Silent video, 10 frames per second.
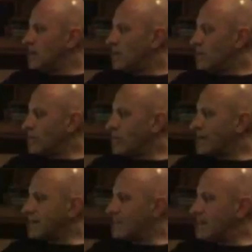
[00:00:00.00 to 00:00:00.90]

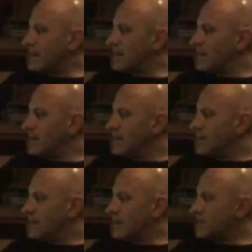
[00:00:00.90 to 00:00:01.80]
authentic,
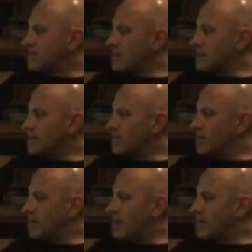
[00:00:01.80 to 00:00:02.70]
then it's great to put
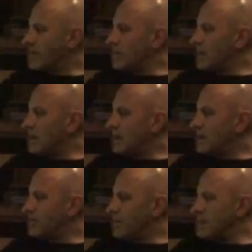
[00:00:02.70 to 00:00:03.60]
that through here.
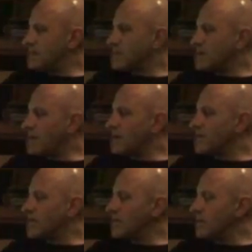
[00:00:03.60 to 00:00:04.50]
Beats are great
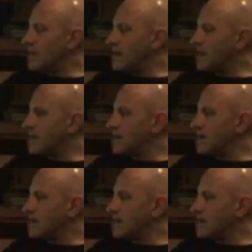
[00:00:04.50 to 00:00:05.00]
through here.